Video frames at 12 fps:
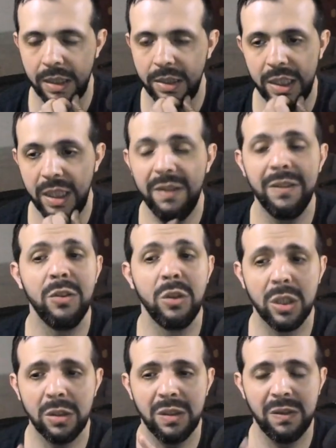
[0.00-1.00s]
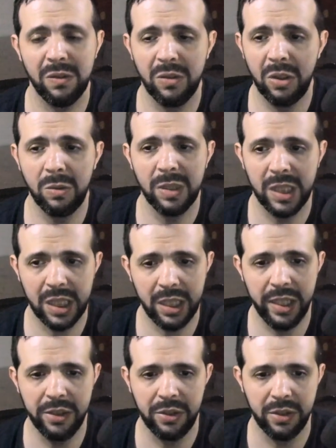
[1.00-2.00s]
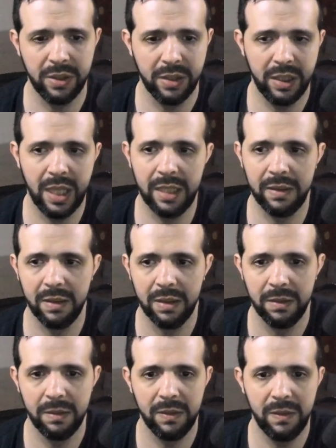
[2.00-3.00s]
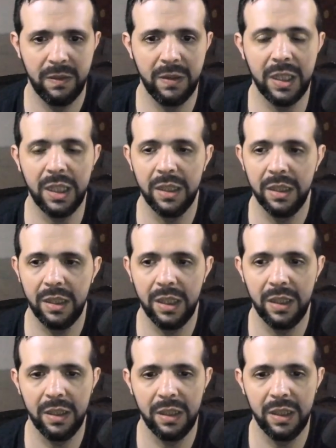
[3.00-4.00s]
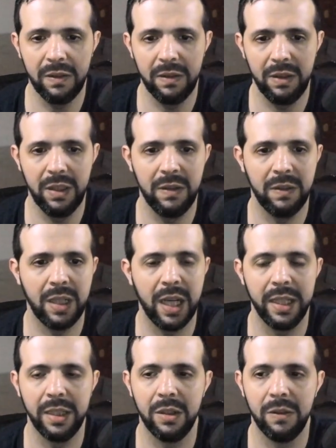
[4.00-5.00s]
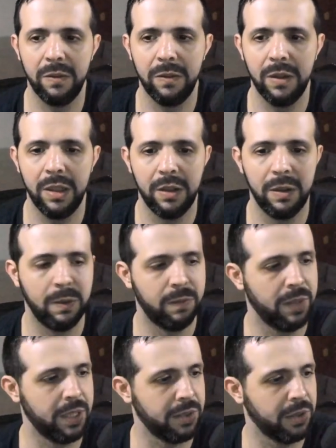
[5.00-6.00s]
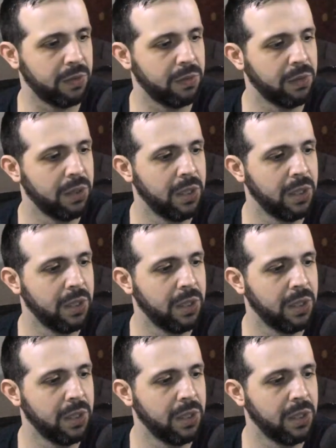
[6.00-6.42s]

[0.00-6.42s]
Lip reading: It's not so strange that see this kind of errors.